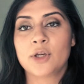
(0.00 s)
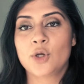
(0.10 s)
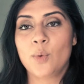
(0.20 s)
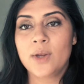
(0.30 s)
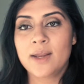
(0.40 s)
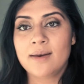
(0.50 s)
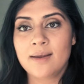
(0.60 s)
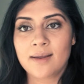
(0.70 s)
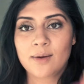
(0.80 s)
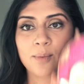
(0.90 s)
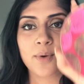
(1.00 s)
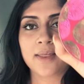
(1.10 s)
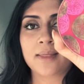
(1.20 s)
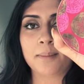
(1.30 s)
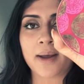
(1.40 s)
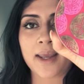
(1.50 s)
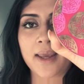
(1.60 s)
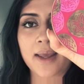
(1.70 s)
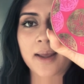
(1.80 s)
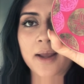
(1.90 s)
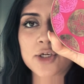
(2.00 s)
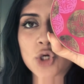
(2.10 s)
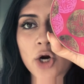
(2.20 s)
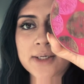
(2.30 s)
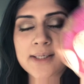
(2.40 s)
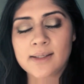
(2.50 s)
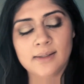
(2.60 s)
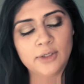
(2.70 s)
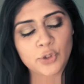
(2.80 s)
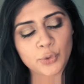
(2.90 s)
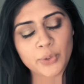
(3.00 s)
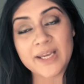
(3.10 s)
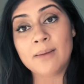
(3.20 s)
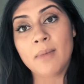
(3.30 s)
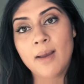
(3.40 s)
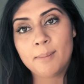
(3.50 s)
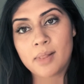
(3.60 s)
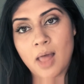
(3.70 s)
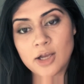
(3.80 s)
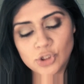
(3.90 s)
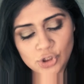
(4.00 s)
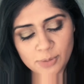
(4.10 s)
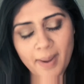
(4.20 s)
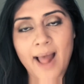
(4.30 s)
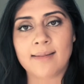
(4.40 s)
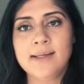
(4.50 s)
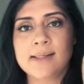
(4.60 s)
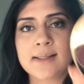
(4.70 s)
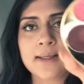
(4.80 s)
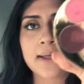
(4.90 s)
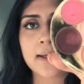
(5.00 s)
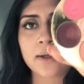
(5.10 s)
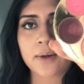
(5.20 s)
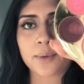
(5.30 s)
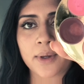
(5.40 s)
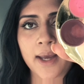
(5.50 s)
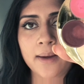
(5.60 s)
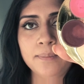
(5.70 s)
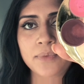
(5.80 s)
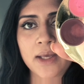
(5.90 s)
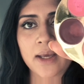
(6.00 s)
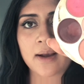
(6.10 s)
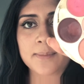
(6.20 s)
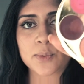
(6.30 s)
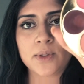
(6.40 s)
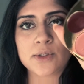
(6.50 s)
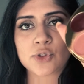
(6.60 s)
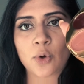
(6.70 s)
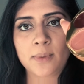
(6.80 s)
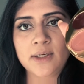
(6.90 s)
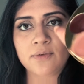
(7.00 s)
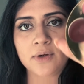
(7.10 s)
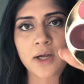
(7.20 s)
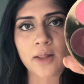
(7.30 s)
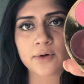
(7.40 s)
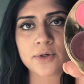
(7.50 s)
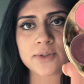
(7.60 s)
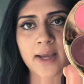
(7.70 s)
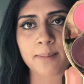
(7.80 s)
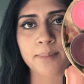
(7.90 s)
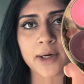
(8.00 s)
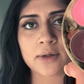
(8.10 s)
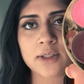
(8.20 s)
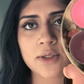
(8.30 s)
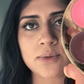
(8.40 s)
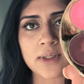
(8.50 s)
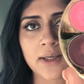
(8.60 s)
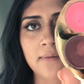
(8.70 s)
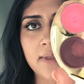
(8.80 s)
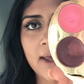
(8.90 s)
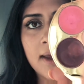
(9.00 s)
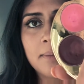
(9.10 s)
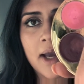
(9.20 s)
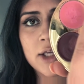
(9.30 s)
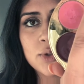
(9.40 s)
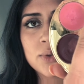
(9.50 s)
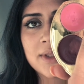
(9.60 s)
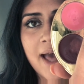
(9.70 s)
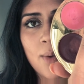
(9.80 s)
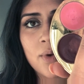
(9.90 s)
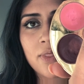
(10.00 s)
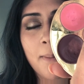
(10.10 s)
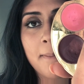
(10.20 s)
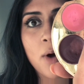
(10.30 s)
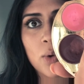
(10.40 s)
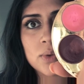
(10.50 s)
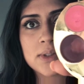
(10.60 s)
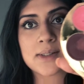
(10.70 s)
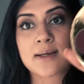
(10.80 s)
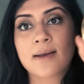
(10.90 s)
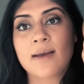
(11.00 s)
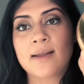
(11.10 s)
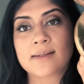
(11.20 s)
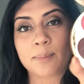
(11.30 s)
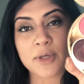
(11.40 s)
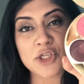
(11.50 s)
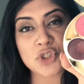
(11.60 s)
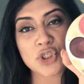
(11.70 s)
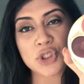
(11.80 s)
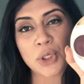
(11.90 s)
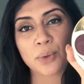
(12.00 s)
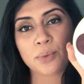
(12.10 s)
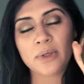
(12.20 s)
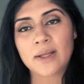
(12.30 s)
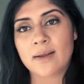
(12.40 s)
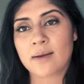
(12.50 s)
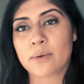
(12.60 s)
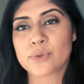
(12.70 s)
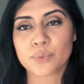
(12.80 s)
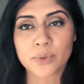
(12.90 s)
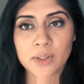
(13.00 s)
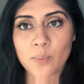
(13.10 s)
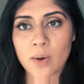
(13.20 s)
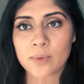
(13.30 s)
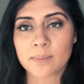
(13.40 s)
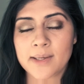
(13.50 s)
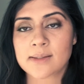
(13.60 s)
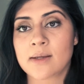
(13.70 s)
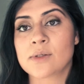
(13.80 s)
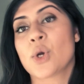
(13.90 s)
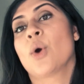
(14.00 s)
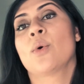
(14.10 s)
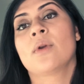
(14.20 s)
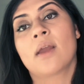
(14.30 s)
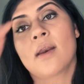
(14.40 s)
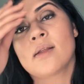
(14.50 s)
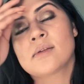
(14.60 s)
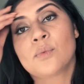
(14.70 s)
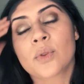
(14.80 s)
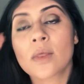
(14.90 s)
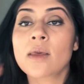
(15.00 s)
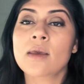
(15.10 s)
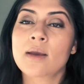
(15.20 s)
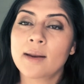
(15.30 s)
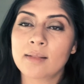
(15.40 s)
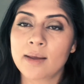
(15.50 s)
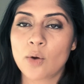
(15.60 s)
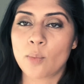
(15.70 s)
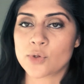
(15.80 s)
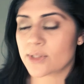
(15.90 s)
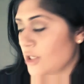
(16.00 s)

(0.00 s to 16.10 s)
gonna go in with my Tarte Cream Blush palette. Okay, it comes with so many different colors. I barely use any of them. I use that one the most. It's a peachy tone, goes really well with my skin tone, and it's really kind of like almost